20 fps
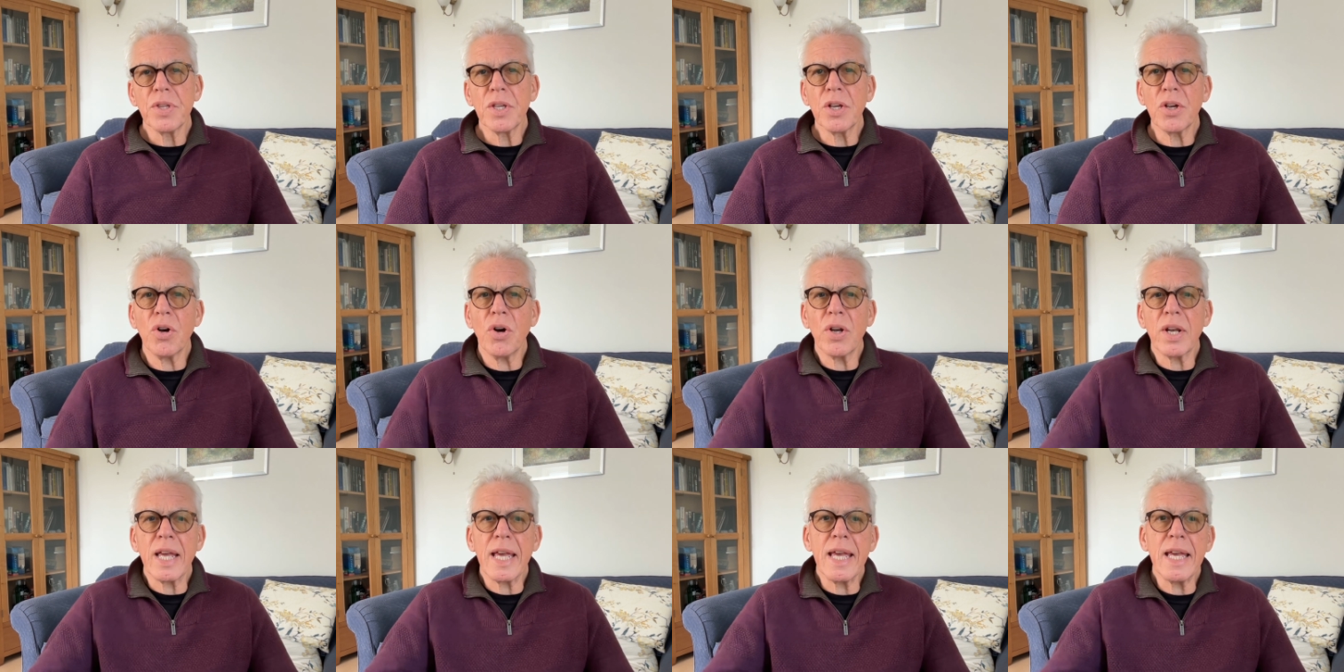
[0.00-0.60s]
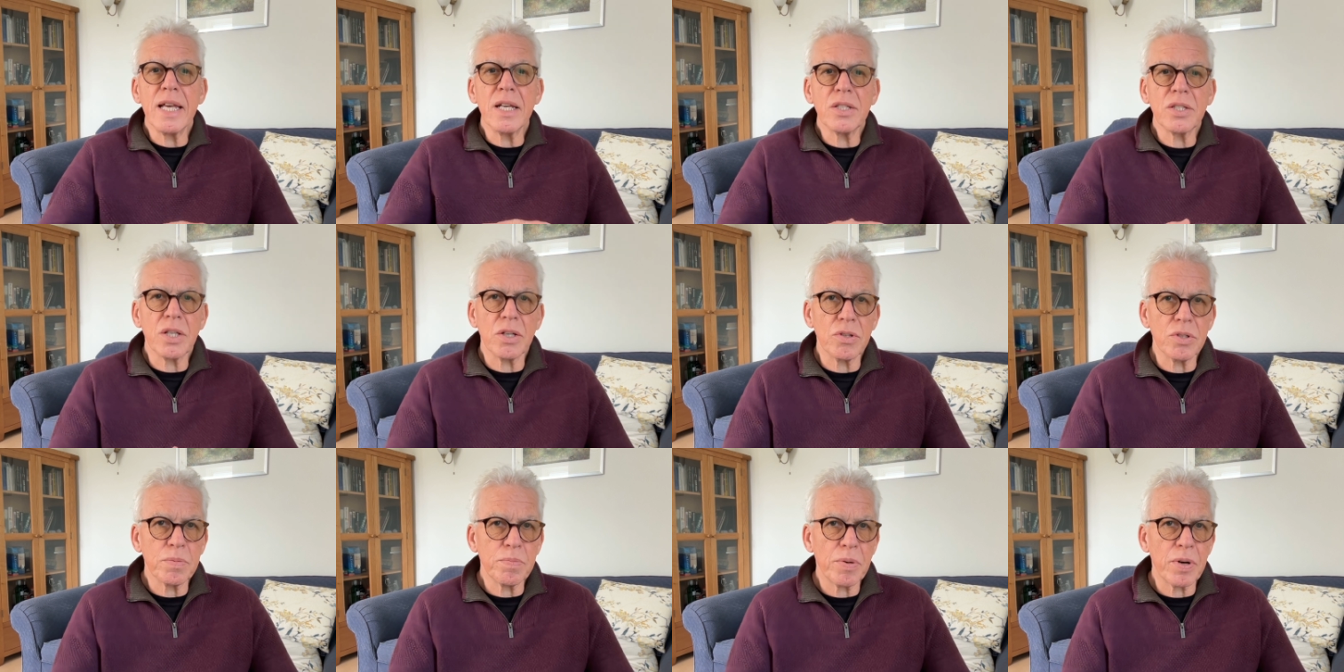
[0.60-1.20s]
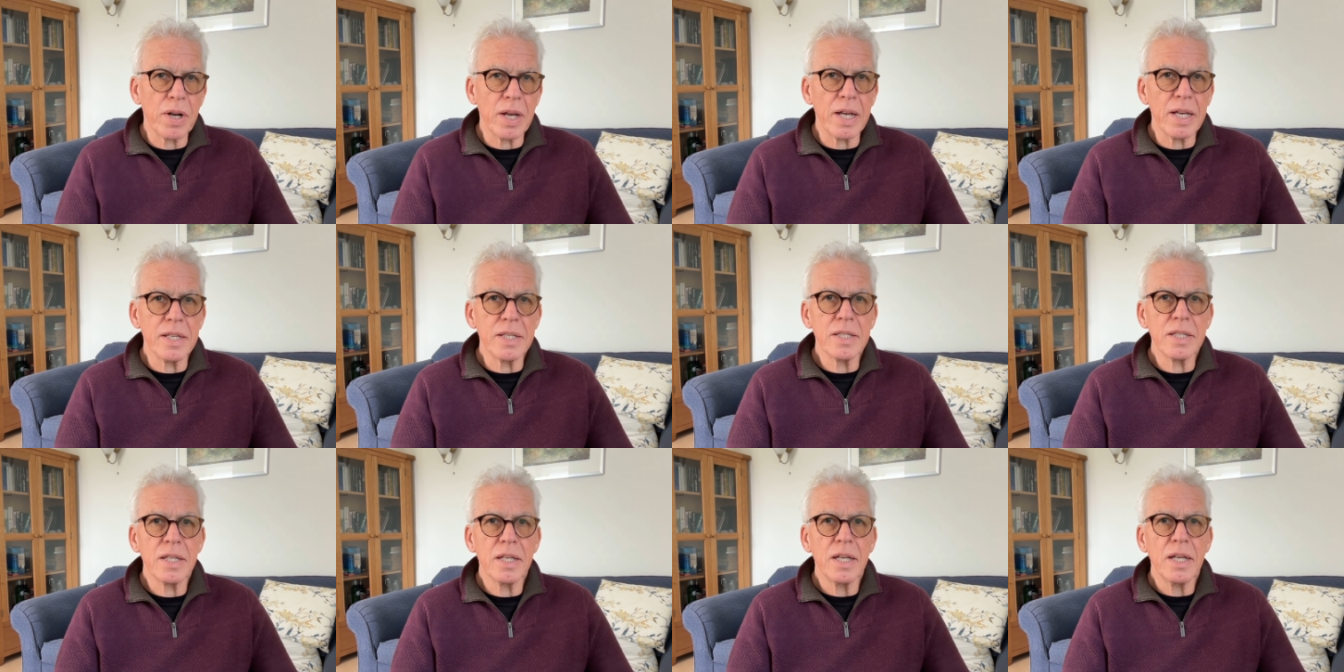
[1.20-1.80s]
God hears those
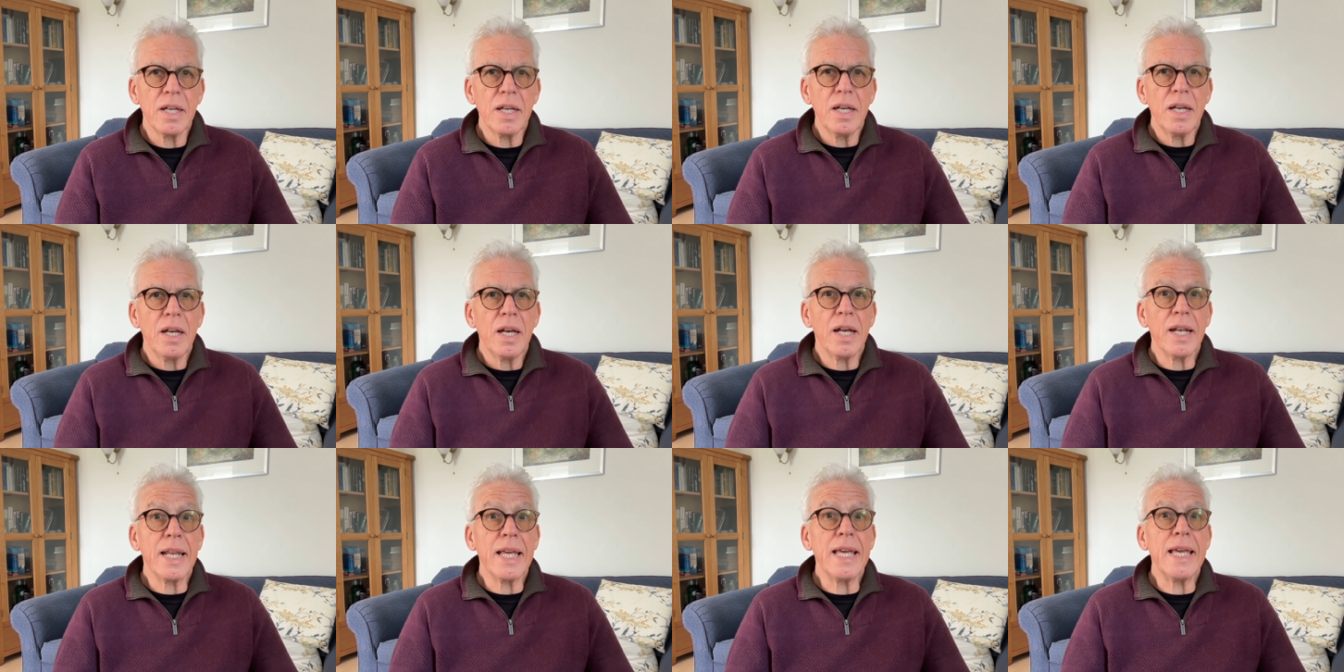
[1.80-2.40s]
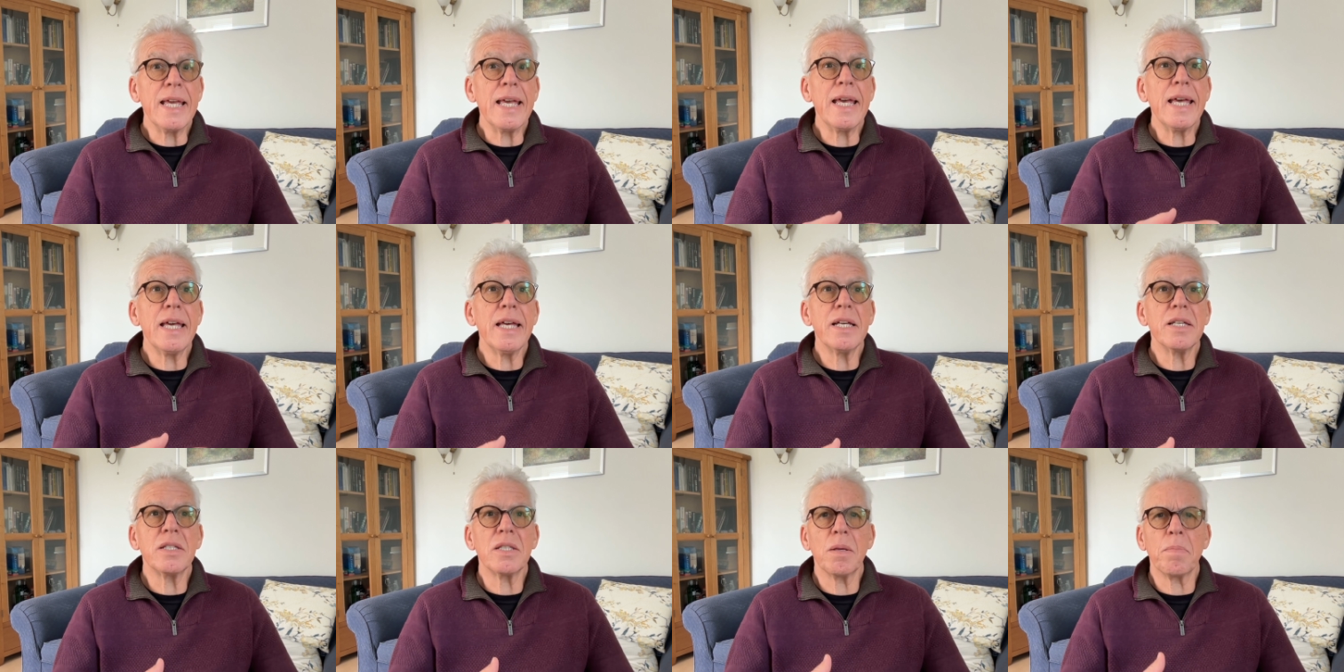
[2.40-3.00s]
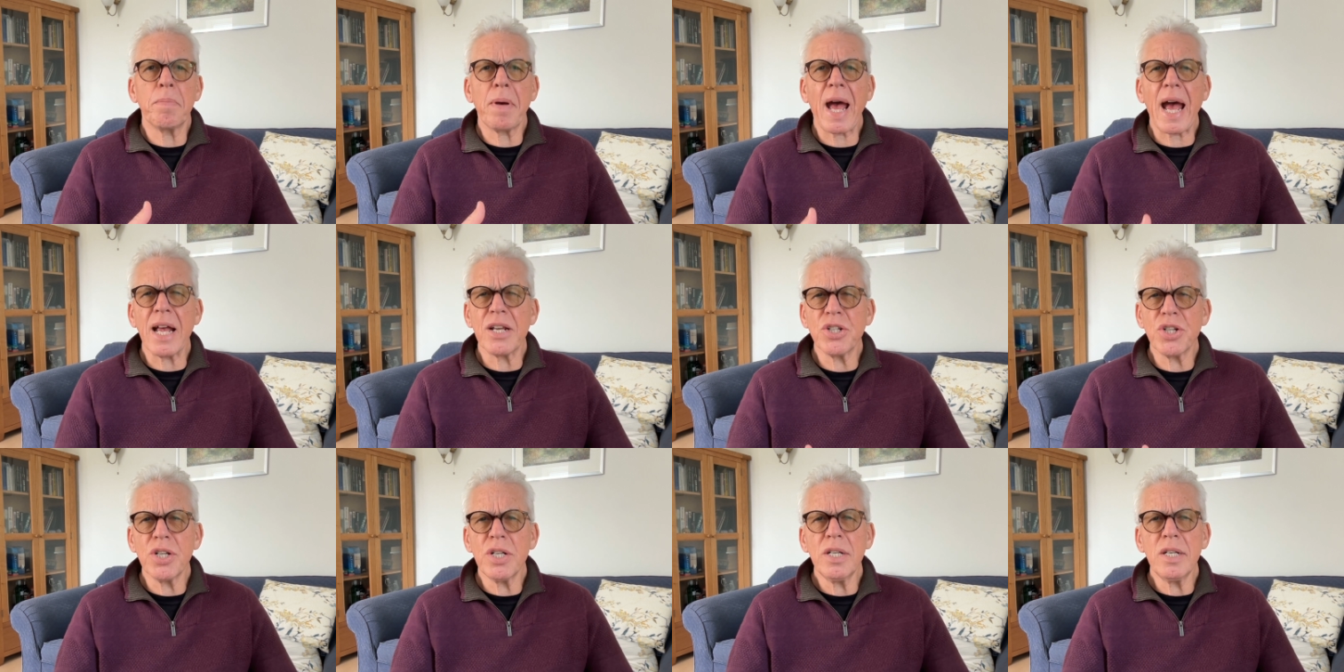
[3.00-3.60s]
prayers, and He hears the
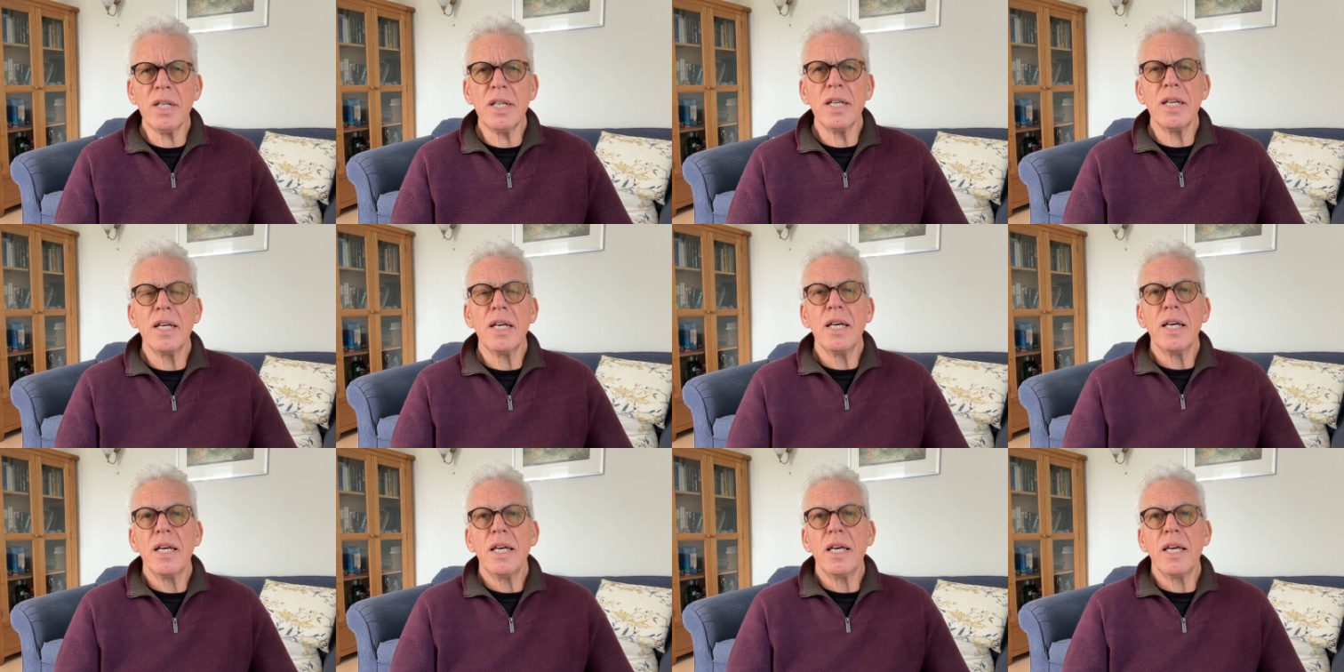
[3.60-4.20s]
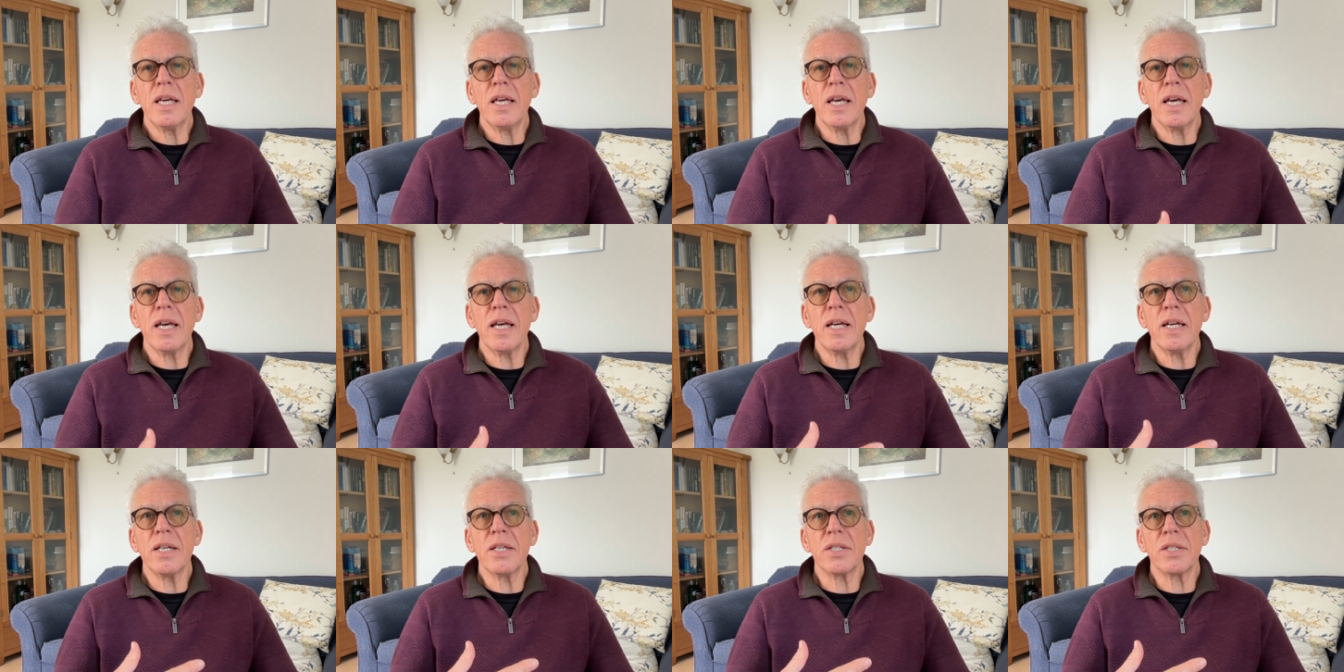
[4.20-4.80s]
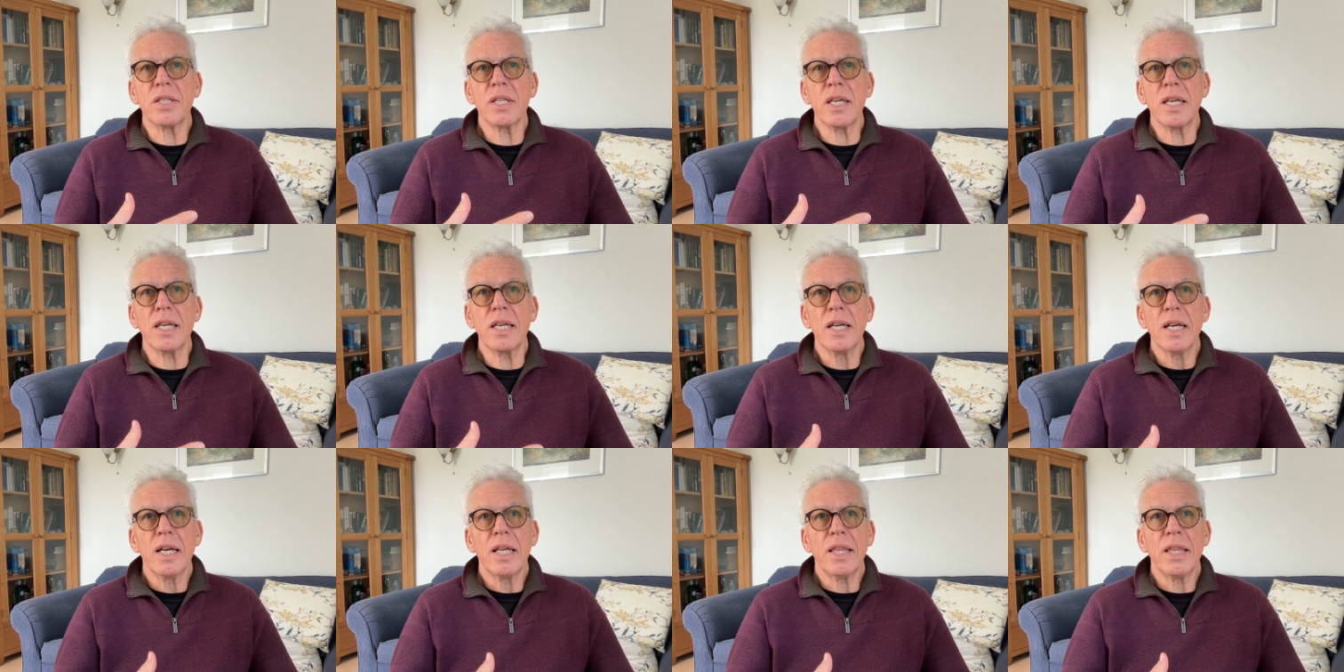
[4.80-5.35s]
passion he hears the,